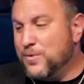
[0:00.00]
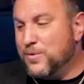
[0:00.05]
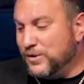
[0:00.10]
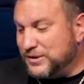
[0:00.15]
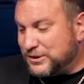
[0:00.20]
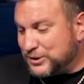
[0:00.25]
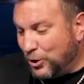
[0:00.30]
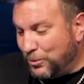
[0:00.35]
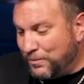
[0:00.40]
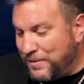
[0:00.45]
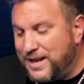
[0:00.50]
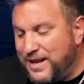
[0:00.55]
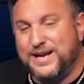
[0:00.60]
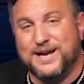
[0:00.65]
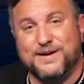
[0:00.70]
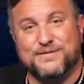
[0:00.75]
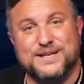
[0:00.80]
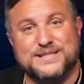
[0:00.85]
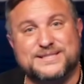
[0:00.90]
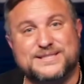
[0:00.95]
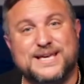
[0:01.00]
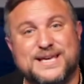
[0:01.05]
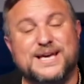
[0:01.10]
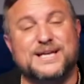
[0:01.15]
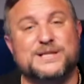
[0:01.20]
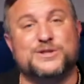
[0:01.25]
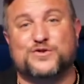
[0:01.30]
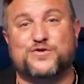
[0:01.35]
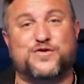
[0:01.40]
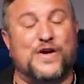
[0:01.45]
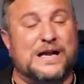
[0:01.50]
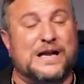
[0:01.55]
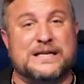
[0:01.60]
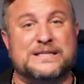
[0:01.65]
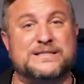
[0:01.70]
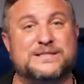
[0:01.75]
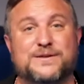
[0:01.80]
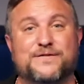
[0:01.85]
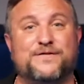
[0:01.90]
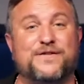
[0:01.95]
We saw many of these kids
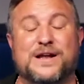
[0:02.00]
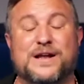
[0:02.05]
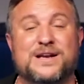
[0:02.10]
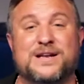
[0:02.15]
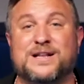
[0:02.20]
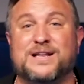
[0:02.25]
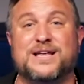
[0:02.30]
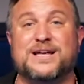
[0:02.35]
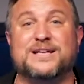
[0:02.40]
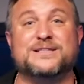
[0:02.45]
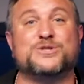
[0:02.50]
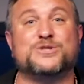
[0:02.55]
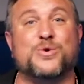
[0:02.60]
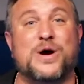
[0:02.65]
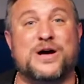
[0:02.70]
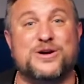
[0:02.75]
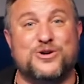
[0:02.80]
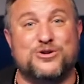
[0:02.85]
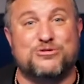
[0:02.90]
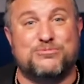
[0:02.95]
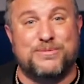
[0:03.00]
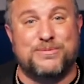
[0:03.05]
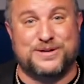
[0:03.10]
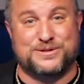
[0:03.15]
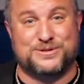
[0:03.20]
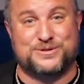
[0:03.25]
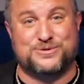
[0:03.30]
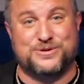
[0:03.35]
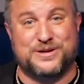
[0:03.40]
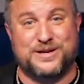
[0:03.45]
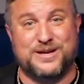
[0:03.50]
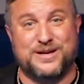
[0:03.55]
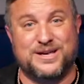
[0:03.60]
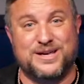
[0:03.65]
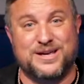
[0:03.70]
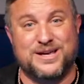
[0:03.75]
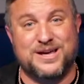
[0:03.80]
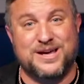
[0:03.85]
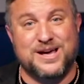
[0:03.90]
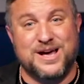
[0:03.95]
funnel into our youth ministry.
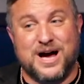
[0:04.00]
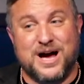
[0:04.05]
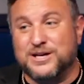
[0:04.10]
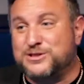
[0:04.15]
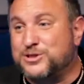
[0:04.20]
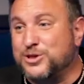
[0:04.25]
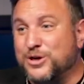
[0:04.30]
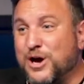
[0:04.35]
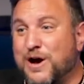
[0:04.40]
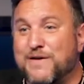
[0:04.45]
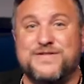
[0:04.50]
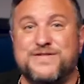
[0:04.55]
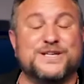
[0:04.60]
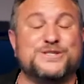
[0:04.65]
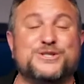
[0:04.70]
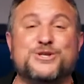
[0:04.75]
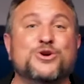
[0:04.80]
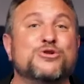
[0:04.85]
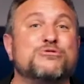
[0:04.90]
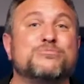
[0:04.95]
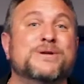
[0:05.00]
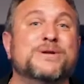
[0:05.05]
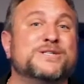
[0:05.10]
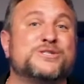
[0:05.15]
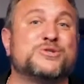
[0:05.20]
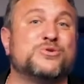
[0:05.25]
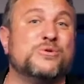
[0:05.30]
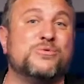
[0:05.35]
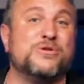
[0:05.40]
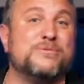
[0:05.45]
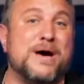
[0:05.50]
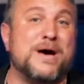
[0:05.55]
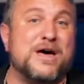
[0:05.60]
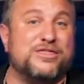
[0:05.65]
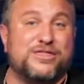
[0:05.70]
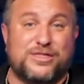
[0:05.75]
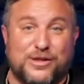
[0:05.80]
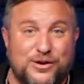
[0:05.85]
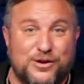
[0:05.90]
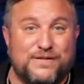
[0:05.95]
I took over this youth ministry with about
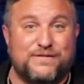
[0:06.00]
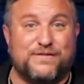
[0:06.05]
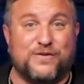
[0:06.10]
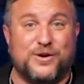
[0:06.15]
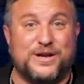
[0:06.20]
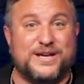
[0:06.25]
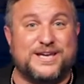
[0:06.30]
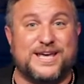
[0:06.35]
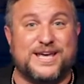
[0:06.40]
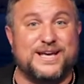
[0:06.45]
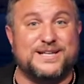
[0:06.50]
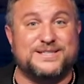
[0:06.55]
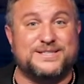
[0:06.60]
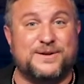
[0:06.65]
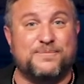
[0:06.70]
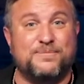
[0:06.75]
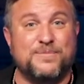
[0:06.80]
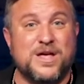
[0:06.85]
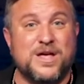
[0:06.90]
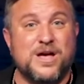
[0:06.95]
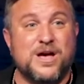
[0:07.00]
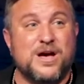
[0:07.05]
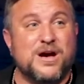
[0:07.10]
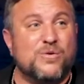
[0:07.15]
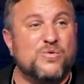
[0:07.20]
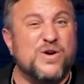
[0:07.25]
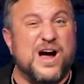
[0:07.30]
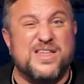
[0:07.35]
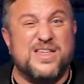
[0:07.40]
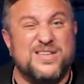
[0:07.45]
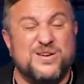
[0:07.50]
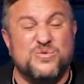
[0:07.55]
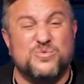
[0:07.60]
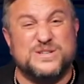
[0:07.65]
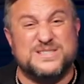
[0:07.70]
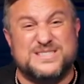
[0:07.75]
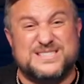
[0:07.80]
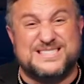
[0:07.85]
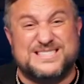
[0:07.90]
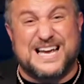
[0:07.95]
30, 40 kids. And rather than
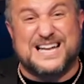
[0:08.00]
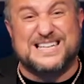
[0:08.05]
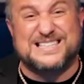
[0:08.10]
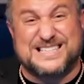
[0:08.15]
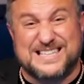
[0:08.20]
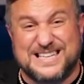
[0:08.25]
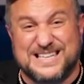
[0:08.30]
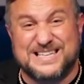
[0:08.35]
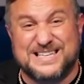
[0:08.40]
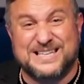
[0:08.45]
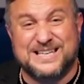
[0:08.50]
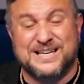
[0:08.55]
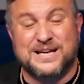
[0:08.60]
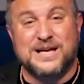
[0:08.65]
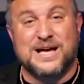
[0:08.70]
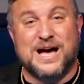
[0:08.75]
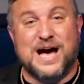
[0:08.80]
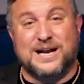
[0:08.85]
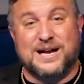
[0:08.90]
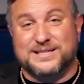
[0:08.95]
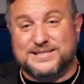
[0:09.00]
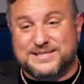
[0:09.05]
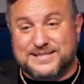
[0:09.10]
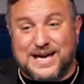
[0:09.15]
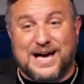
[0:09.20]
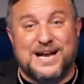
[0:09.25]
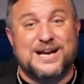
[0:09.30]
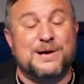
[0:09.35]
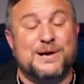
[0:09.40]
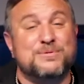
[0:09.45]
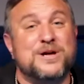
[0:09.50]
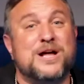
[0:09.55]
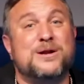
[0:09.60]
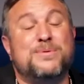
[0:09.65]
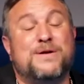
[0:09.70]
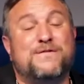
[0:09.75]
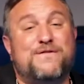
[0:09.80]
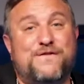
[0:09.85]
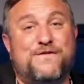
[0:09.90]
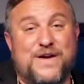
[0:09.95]
resenting, I decided I'm going to
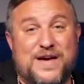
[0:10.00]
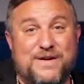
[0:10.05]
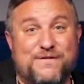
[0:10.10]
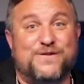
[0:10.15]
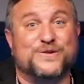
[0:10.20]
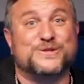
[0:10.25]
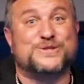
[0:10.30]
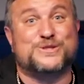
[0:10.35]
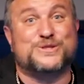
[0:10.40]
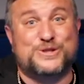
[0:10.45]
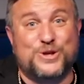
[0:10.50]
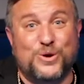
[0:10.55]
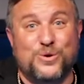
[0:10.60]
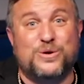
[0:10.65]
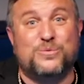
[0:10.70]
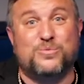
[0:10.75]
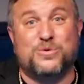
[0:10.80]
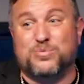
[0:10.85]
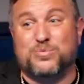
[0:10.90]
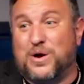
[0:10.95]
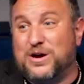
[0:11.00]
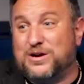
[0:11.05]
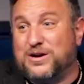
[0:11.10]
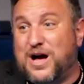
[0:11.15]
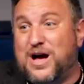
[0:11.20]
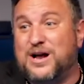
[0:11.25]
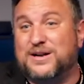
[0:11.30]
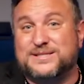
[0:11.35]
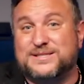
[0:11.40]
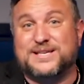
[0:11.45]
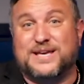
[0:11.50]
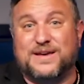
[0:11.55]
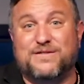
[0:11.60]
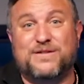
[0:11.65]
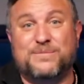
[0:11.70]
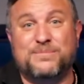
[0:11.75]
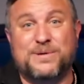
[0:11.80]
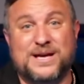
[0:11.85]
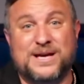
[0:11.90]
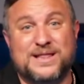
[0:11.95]
be faithful steward with what God has
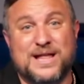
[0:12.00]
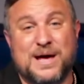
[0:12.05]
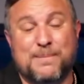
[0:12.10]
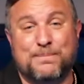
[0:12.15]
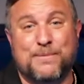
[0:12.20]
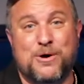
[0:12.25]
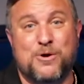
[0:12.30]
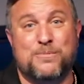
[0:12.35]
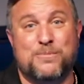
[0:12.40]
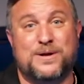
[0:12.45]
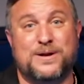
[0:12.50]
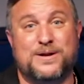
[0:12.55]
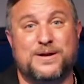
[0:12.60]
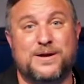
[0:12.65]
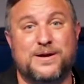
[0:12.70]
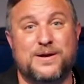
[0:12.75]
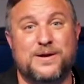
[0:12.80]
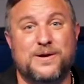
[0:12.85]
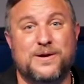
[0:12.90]
given me in that moment.